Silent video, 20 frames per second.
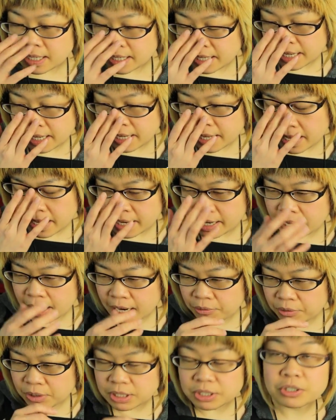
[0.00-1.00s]
and
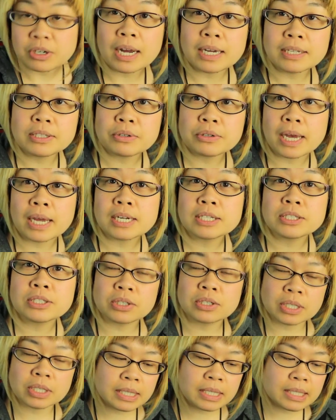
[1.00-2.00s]
I will try to
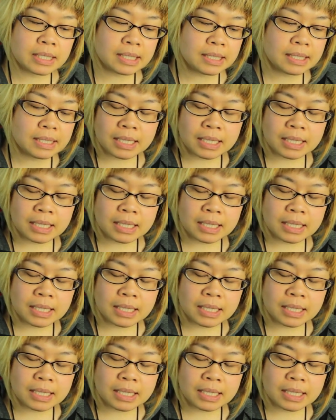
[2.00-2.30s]
answer it.